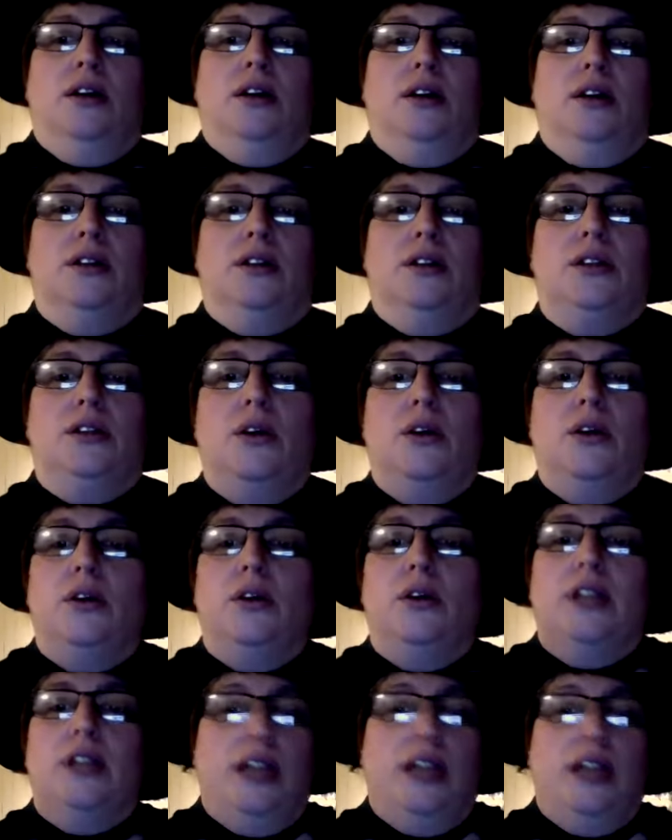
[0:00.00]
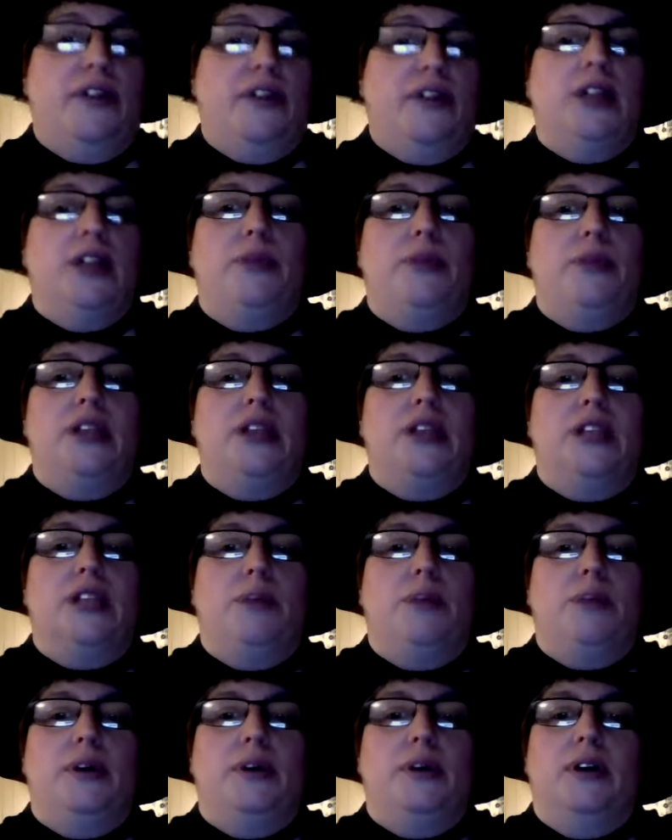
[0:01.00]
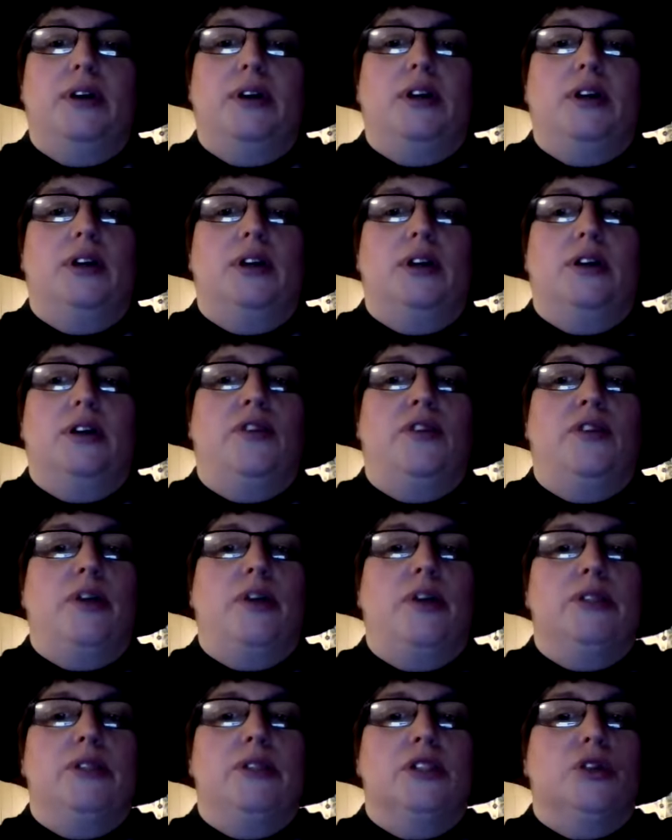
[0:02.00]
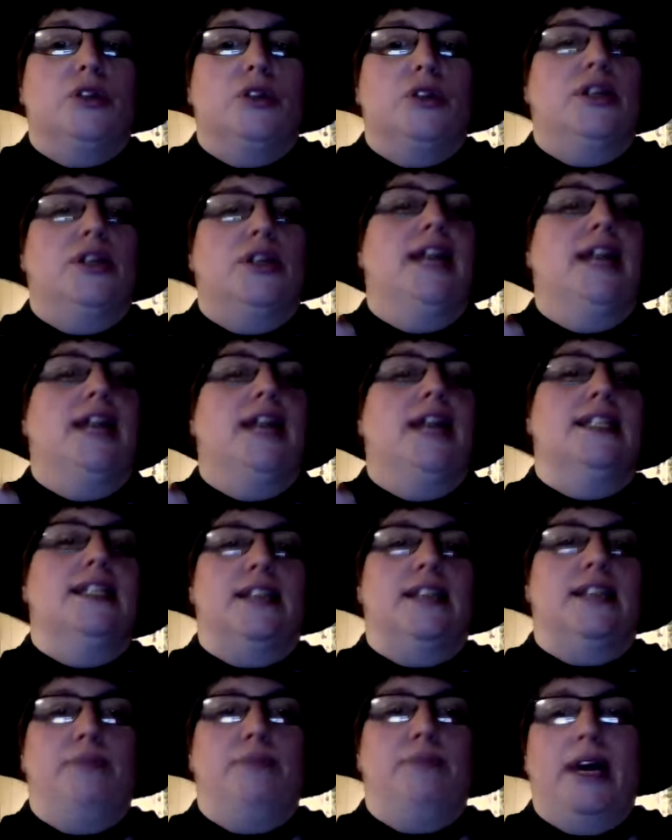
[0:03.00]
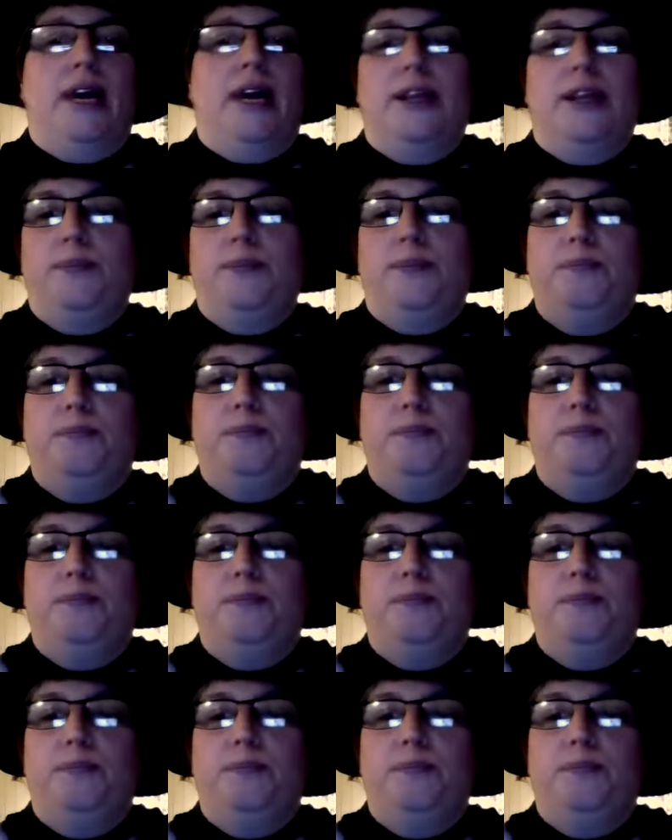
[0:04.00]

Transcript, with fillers: So he finally brings up her family's concern, and she gets mad.